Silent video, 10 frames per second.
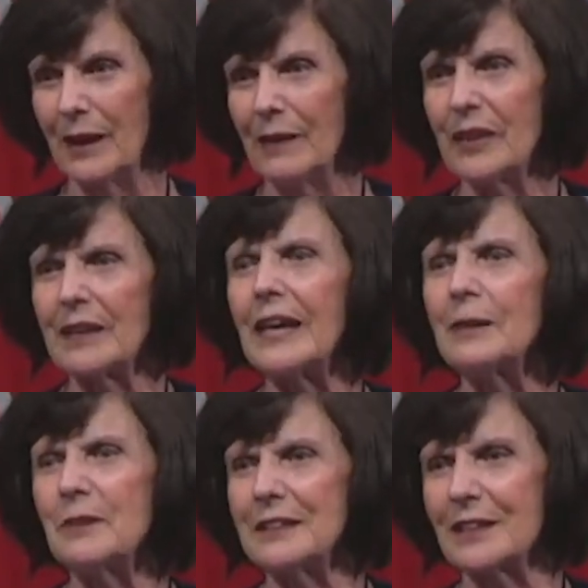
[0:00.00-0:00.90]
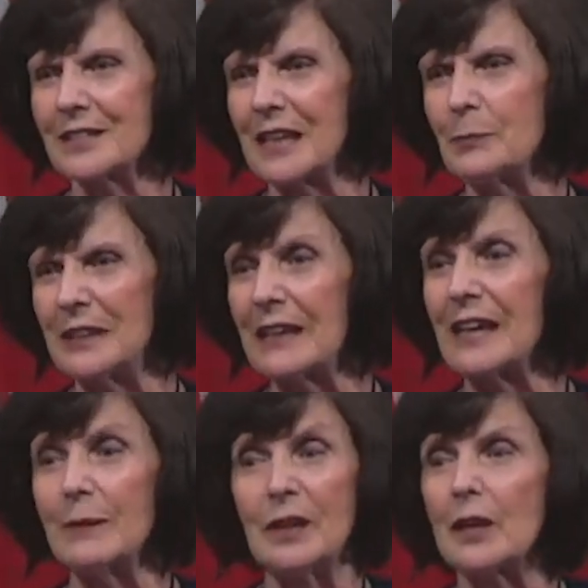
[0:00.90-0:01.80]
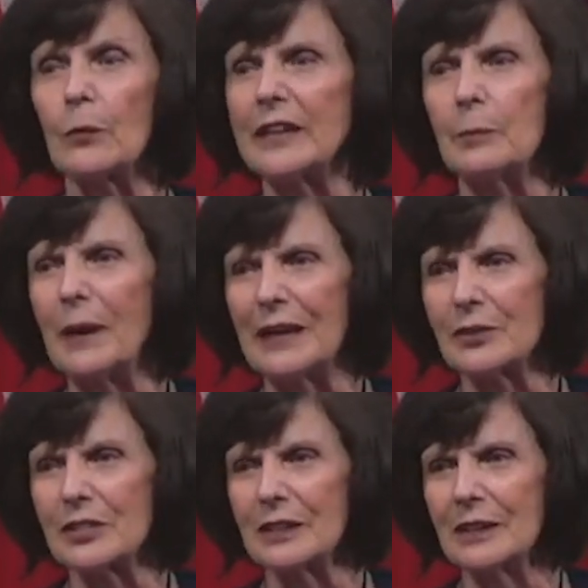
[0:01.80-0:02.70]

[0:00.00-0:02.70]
They came the next day, but they didn't ride the bus.